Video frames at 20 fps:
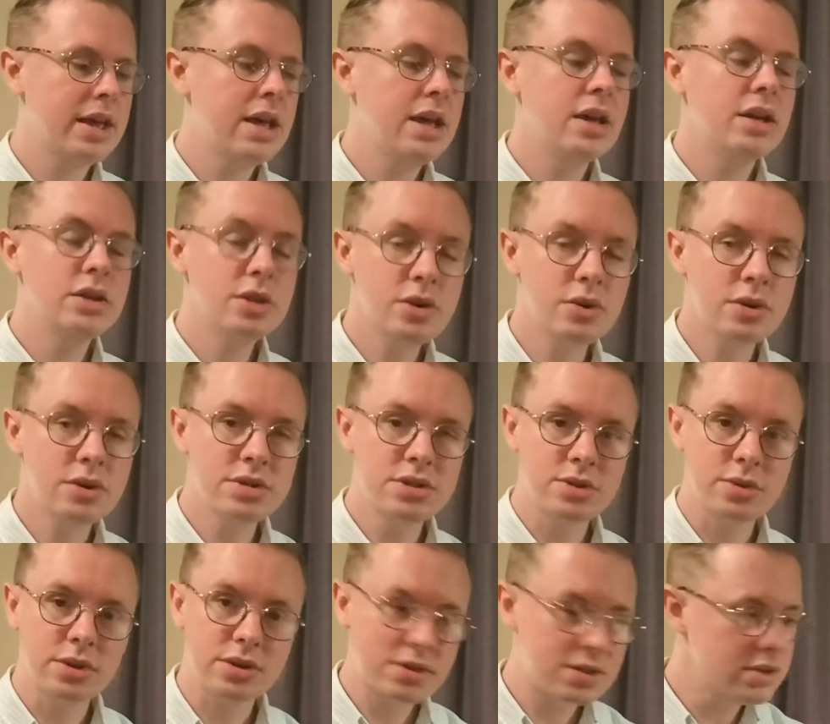You can do
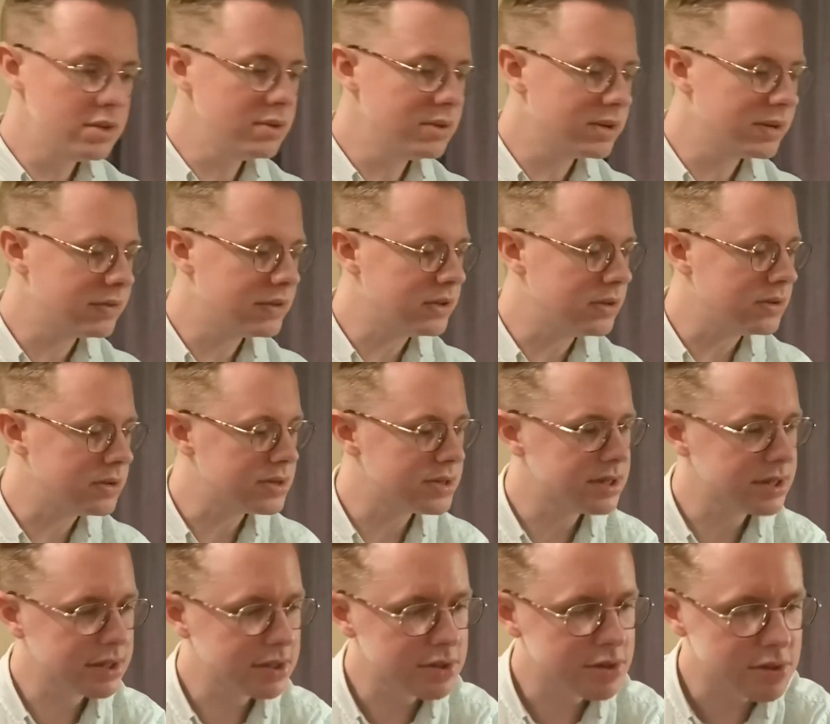it too if you
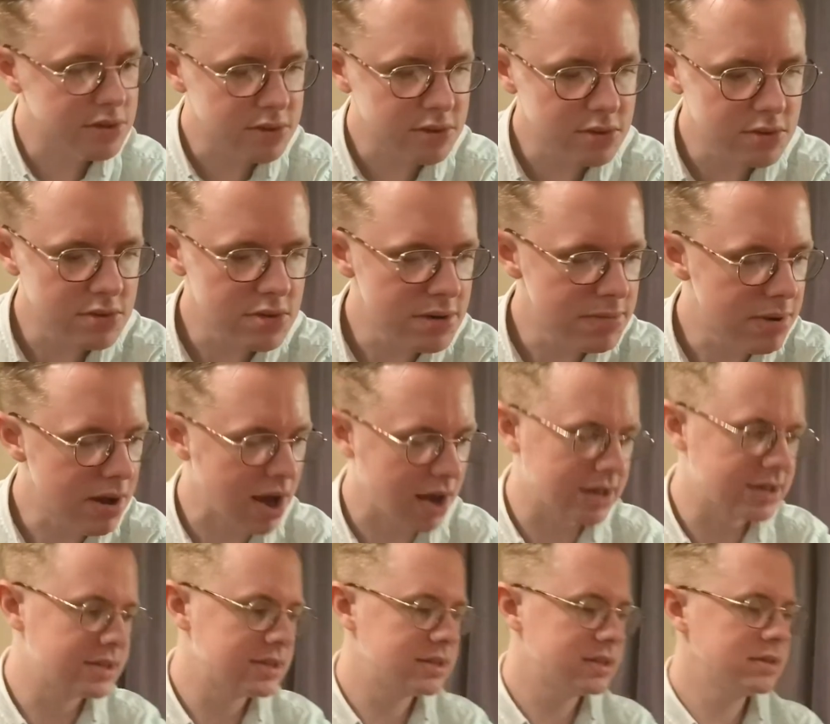stick to a
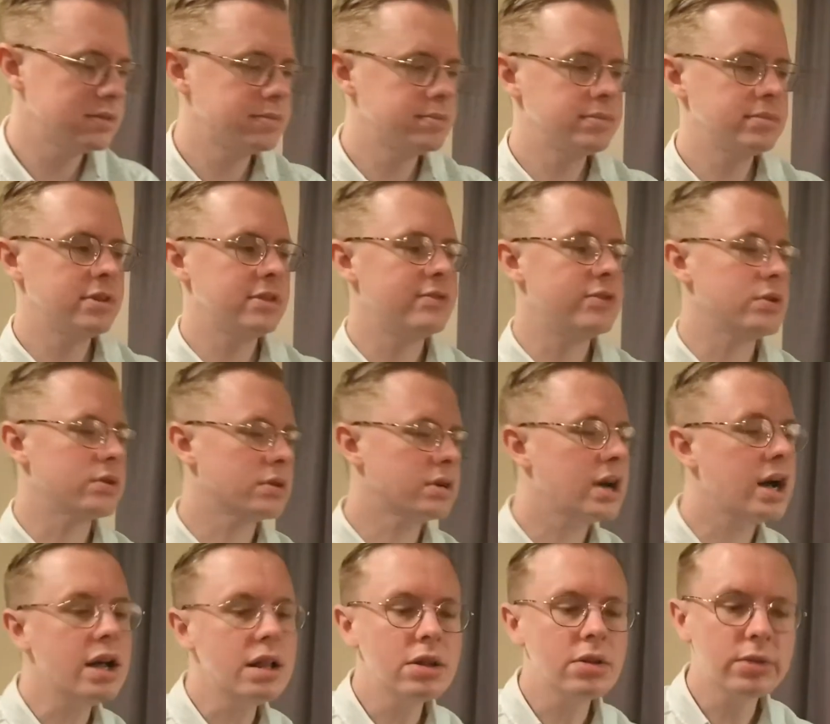box. If you're
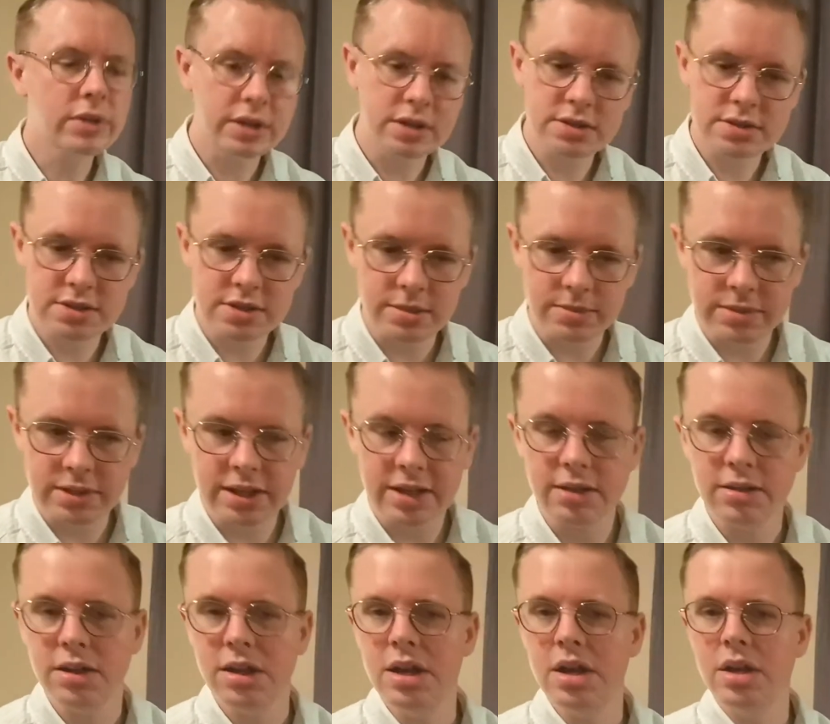coloring something,
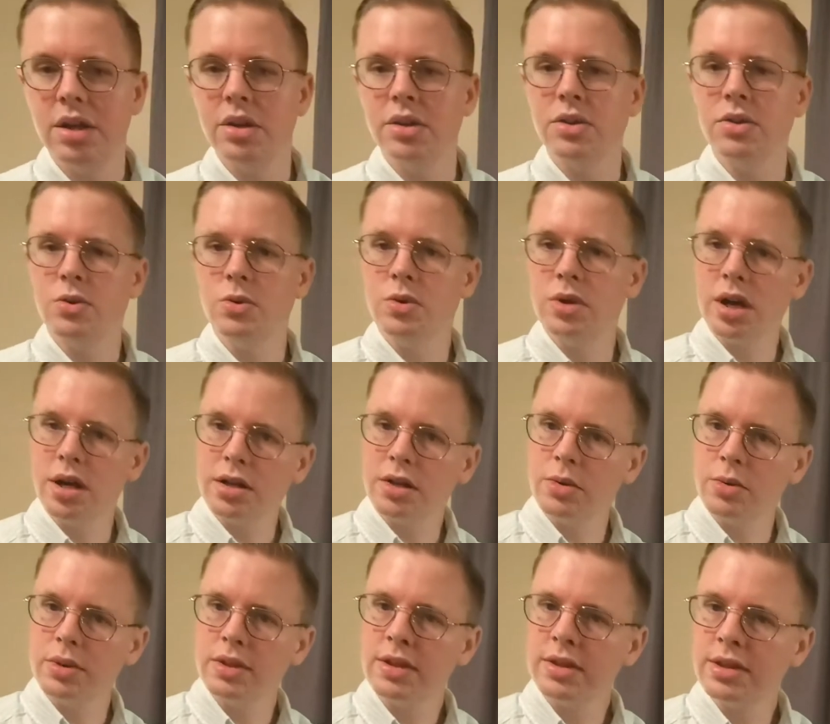you color
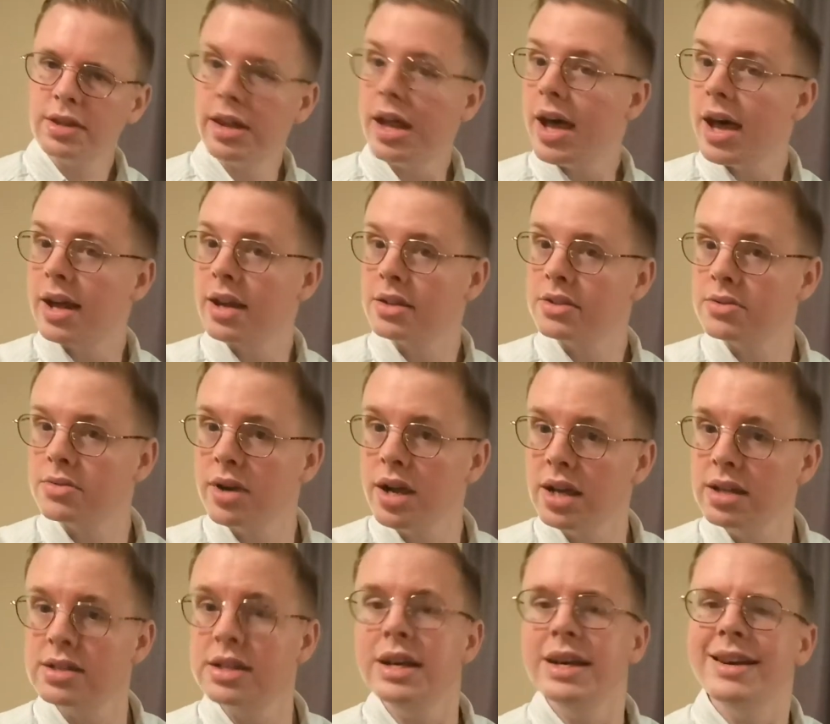within the lines, right?
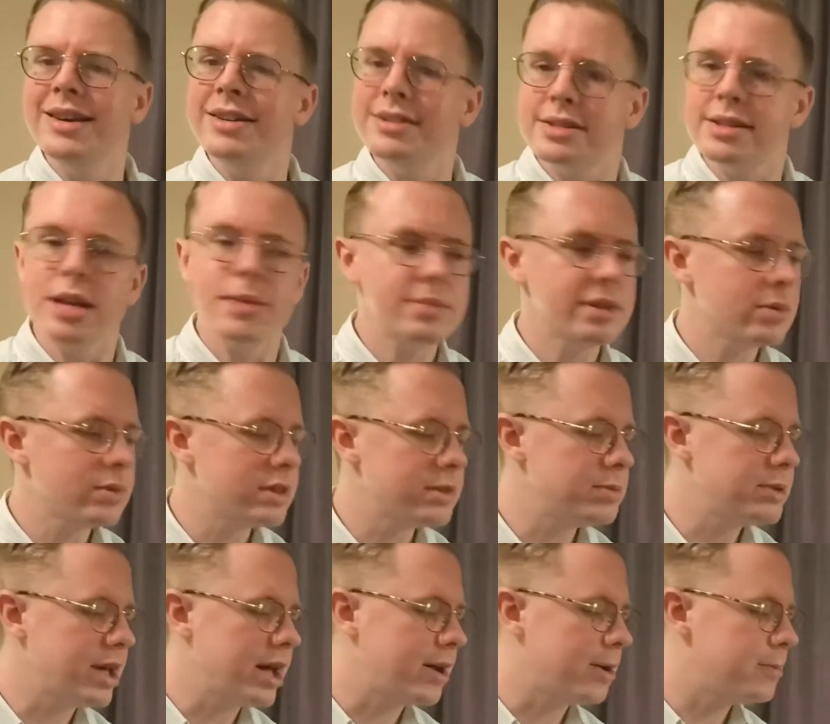Same thing with the
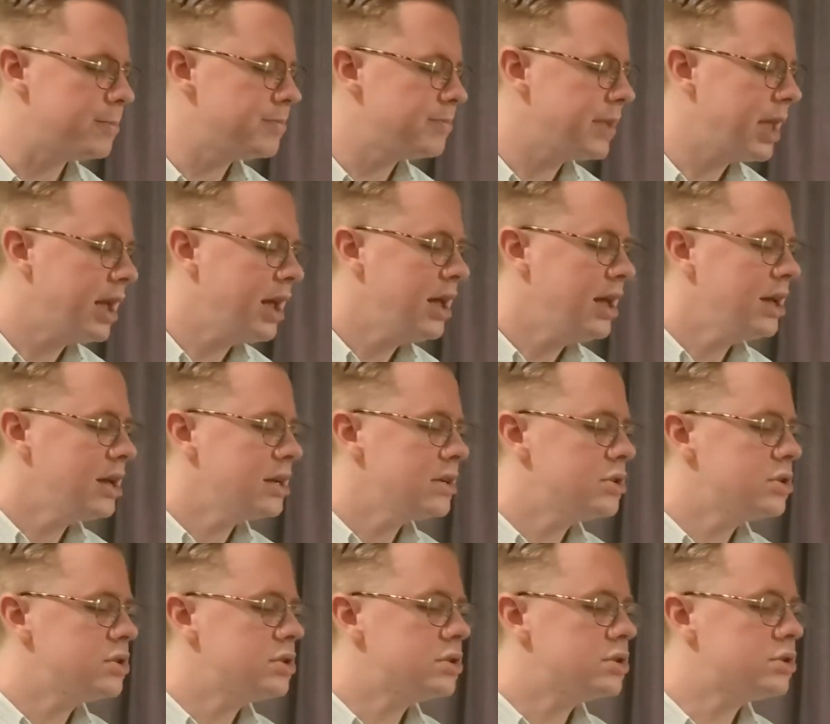piano.
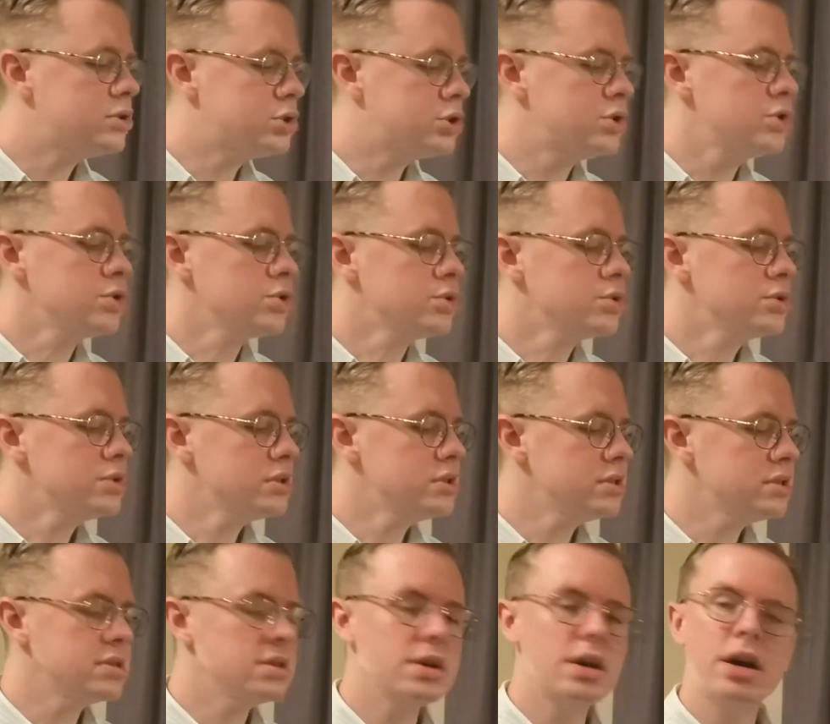
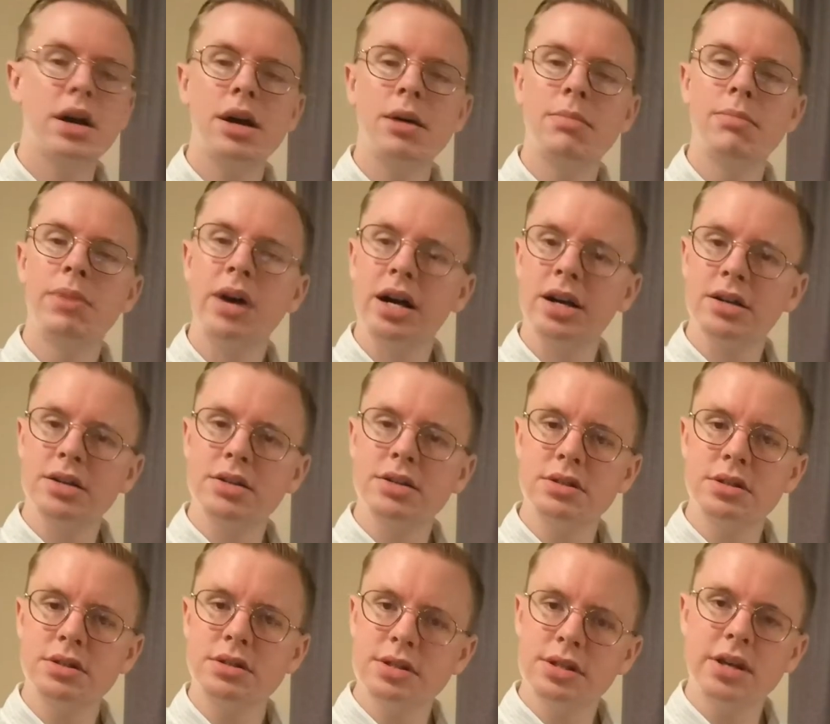Choose a
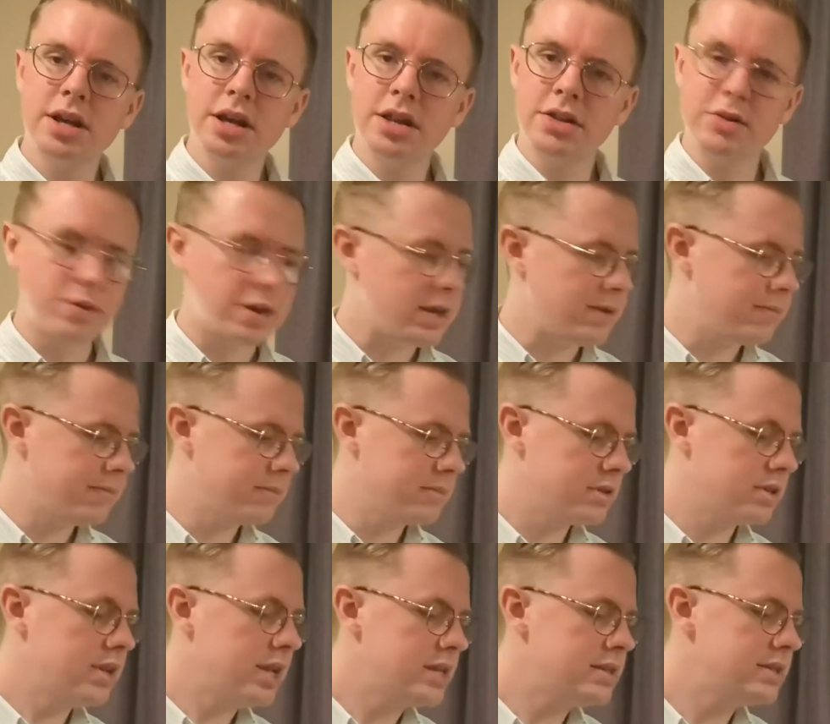box to color in. So
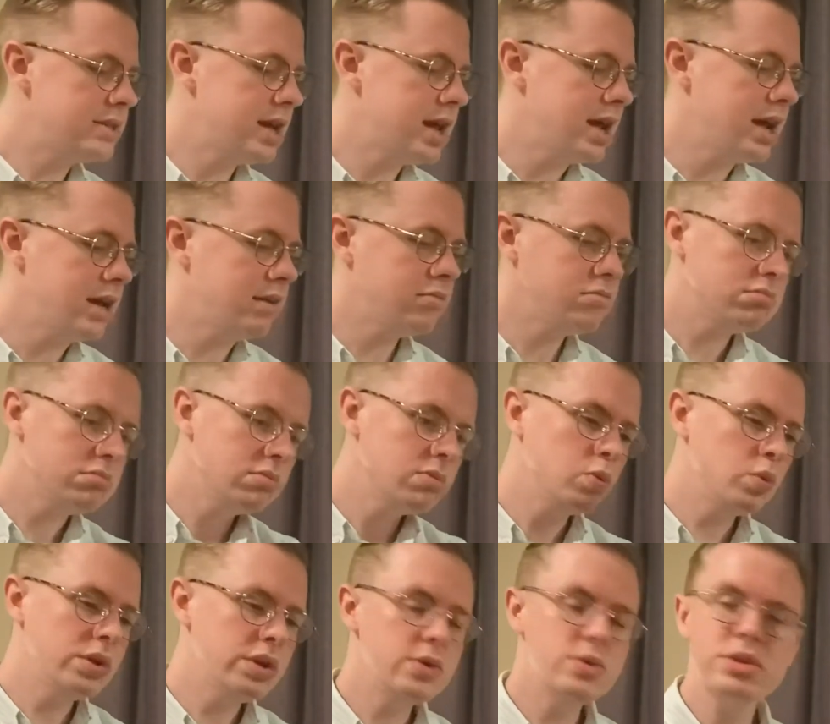let's say
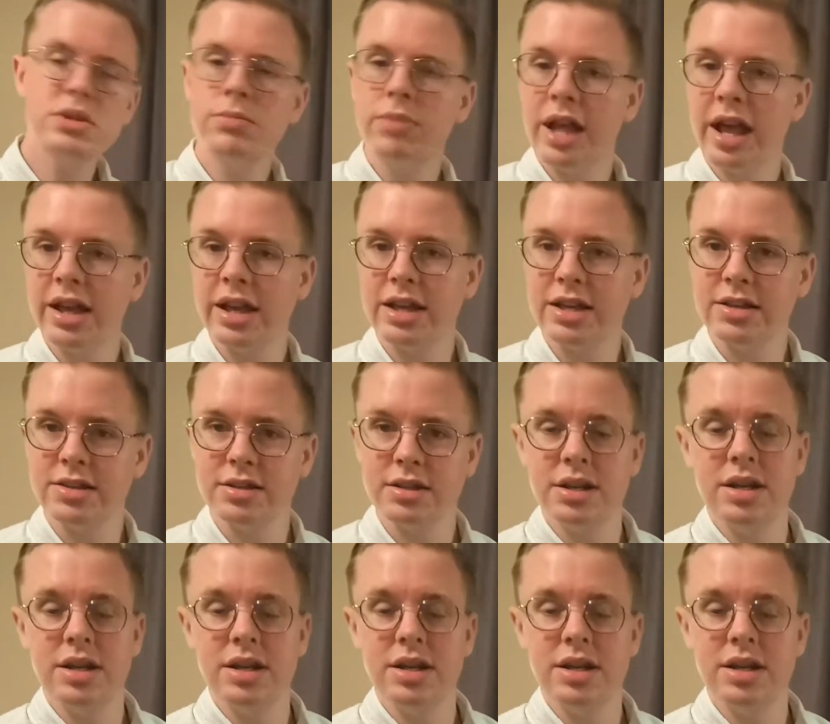we'll use the black keys.